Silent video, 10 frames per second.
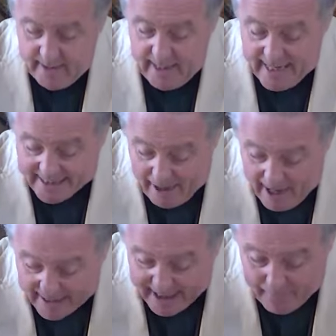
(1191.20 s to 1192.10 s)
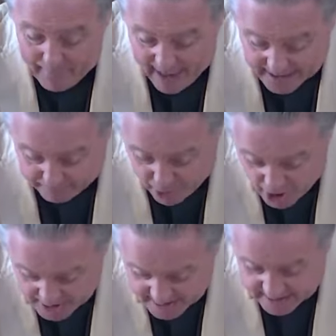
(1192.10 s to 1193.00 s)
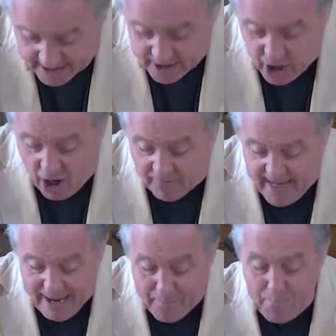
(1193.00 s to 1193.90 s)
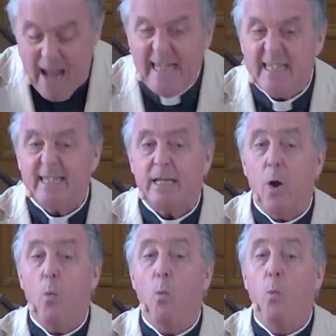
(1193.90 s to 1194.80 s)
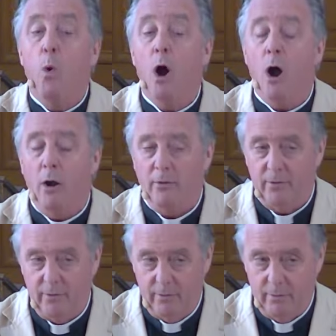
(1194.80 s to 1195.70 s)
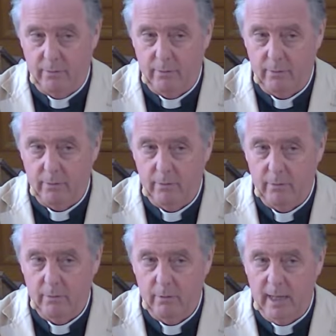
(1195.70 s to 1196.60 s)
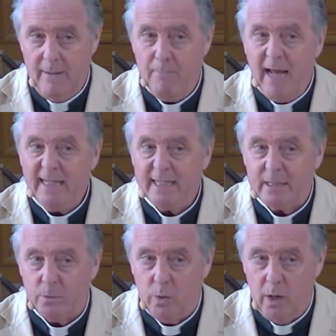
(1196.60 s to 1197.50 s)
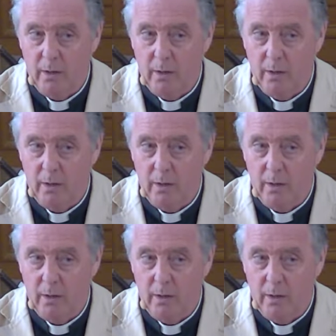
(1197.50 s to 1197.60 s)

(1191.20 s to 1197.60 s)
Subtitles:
is a person of immense worth. immense worth.